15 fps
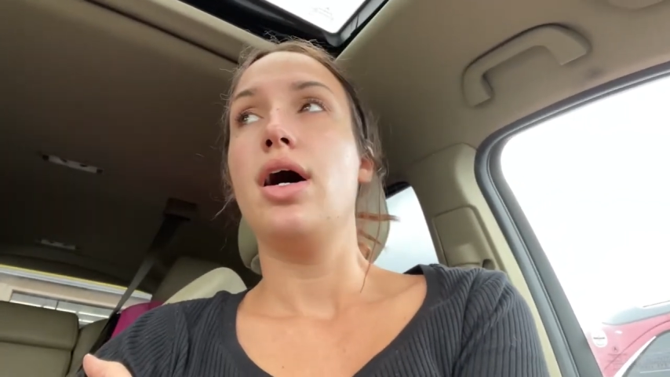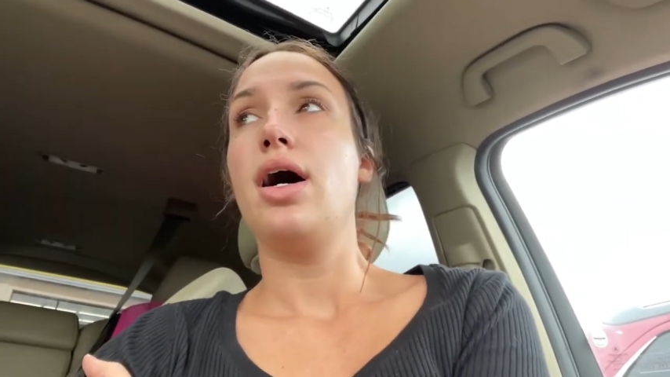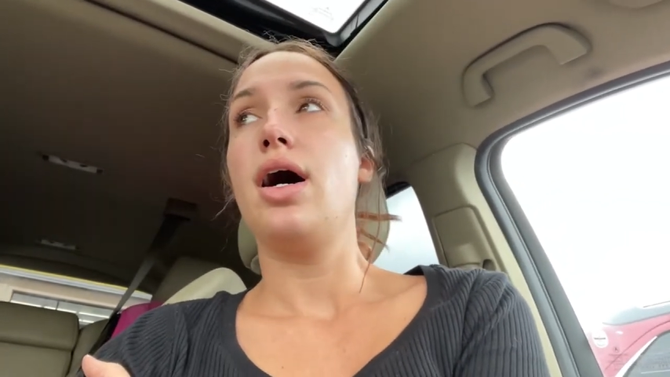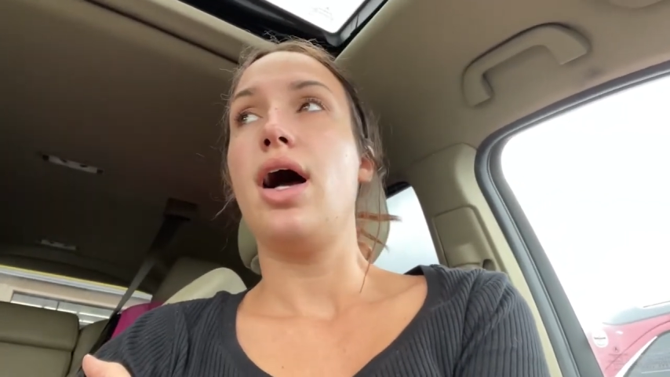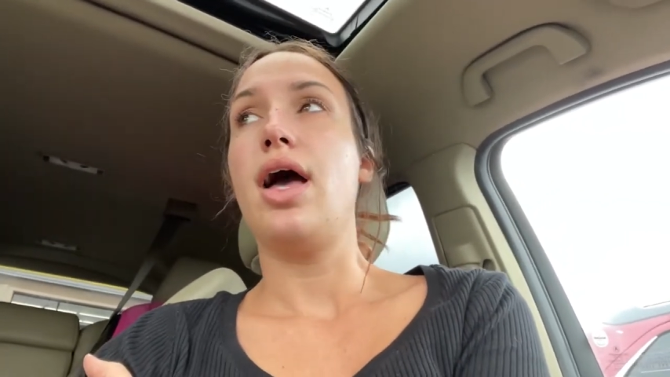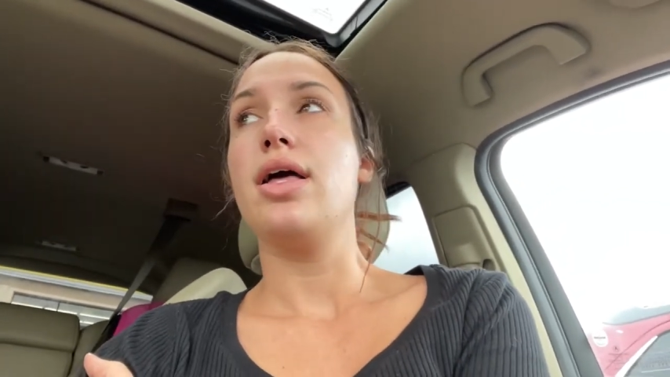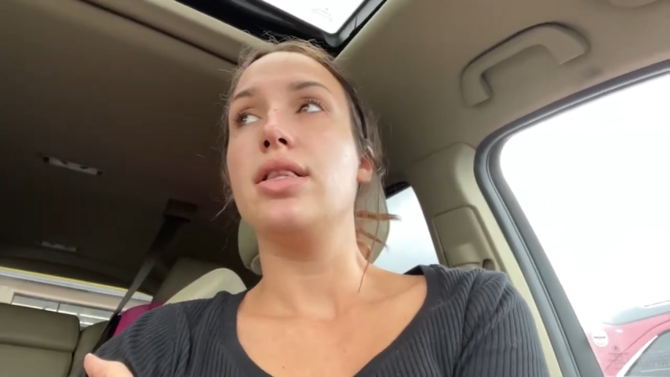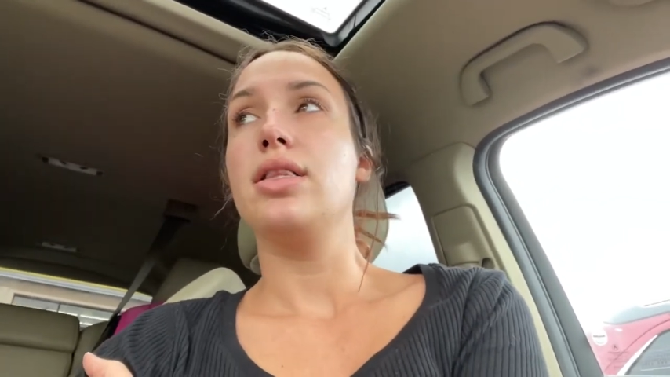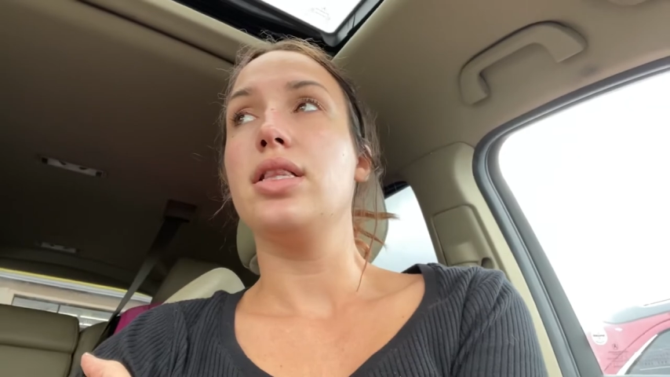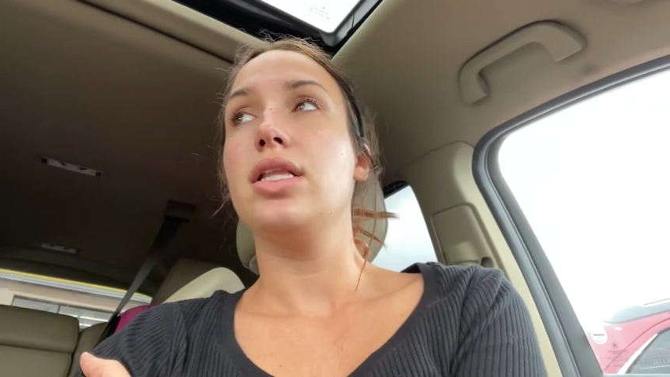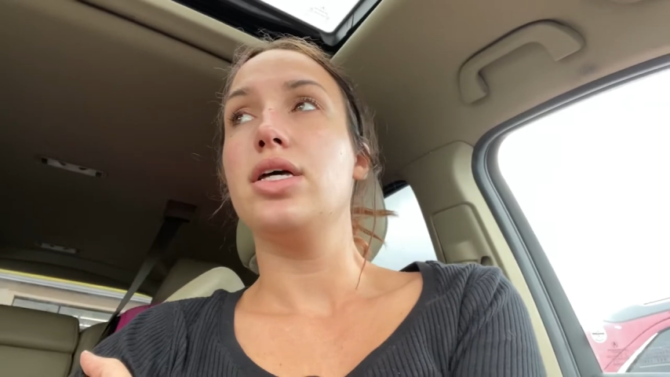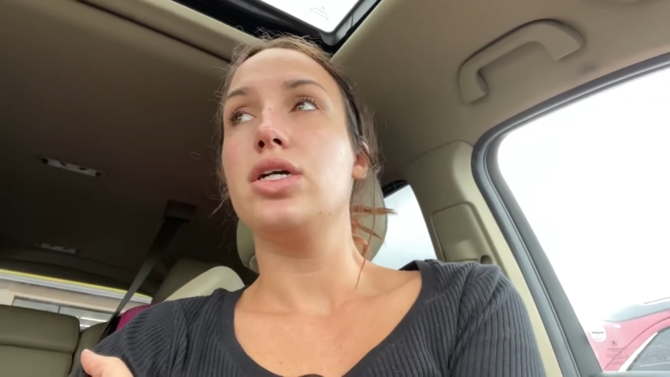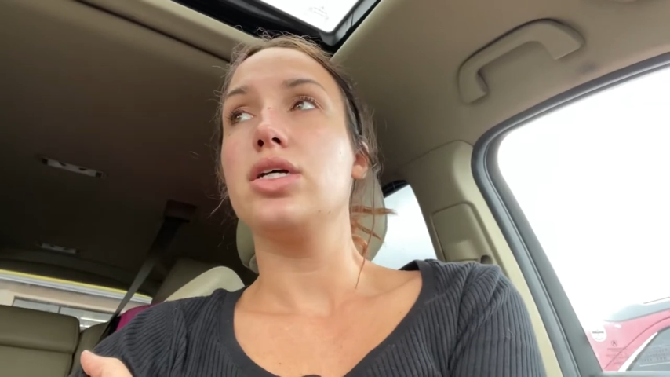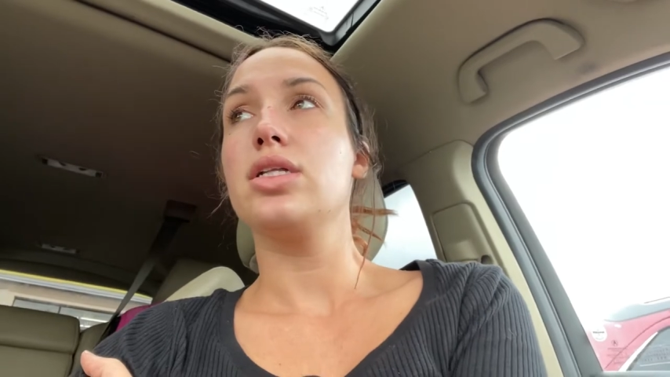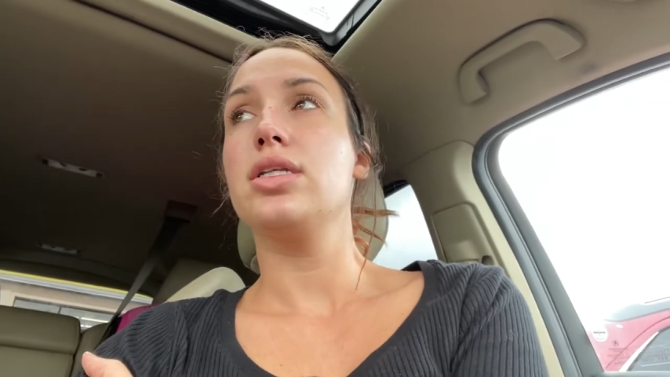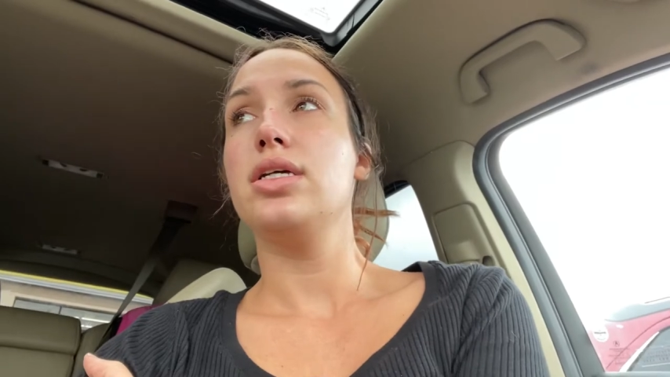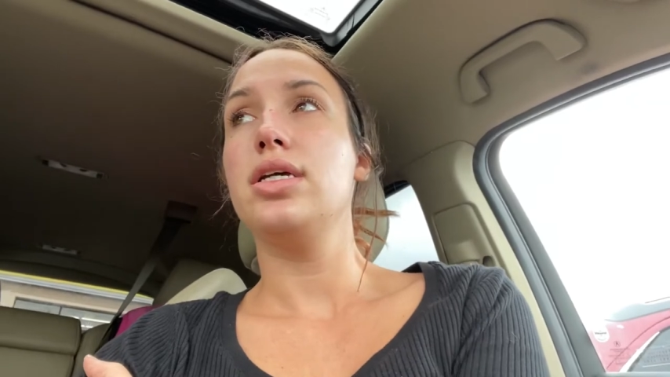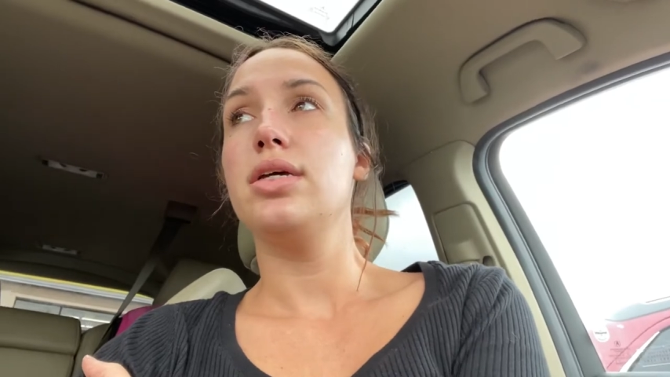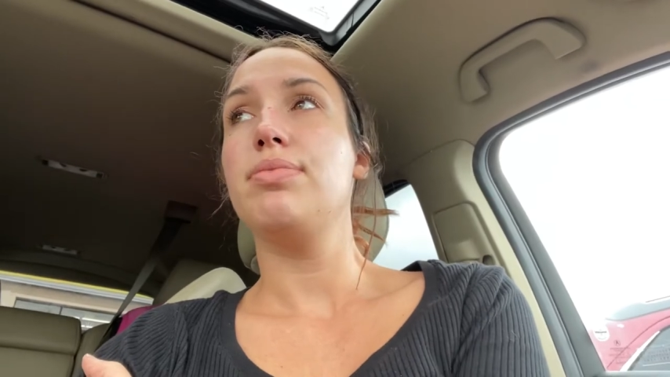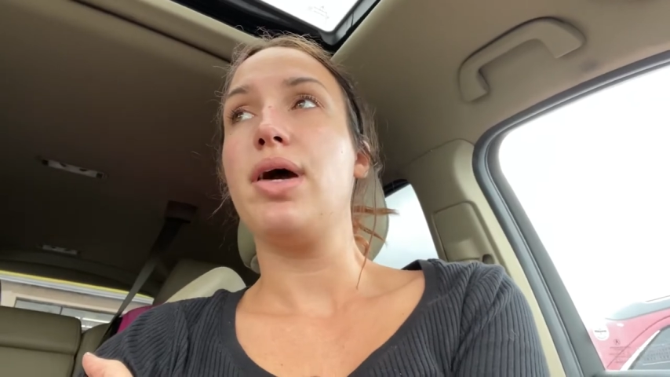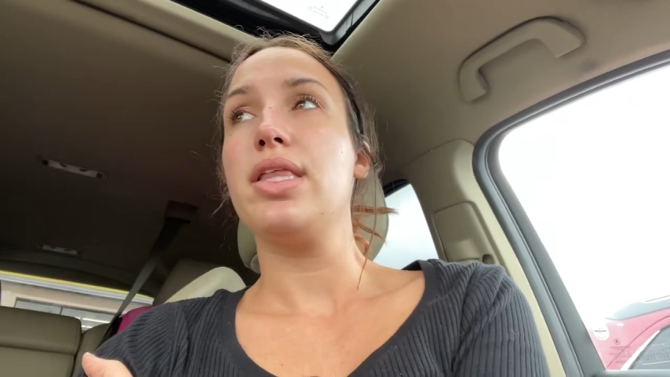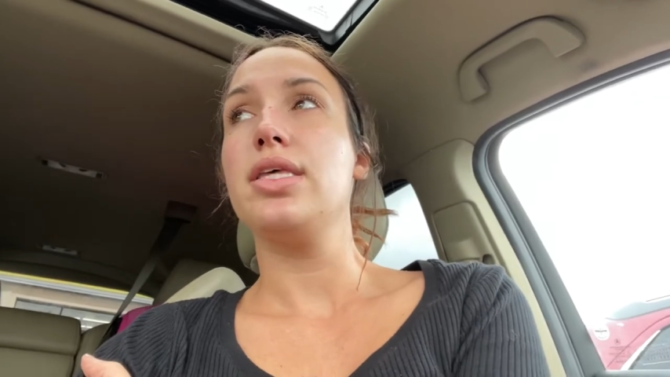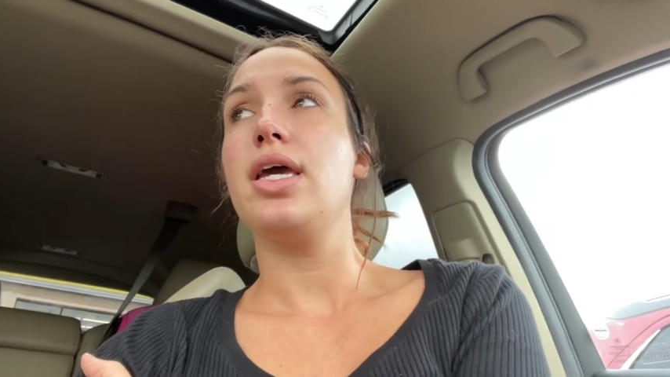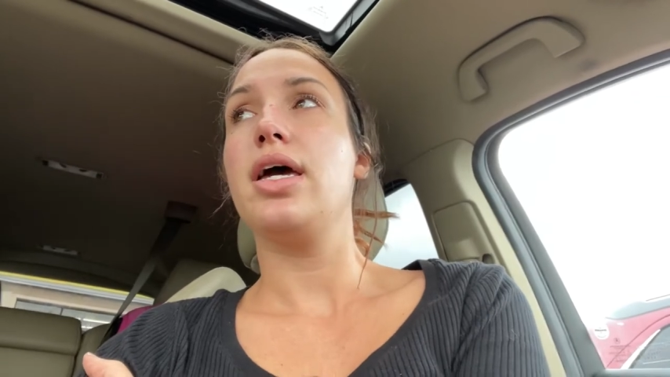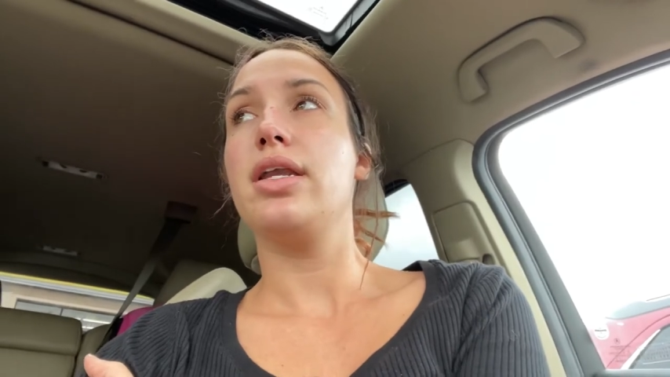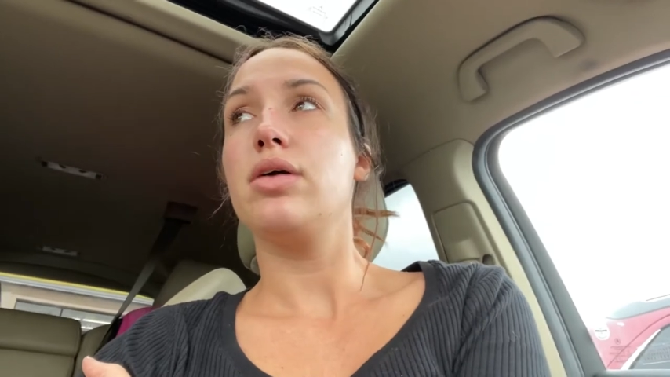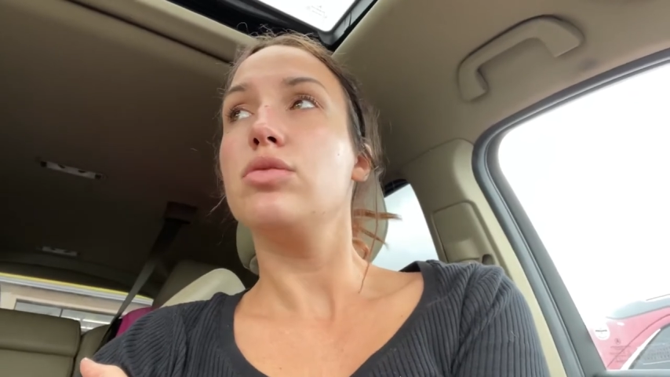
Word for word: I literally, by the end,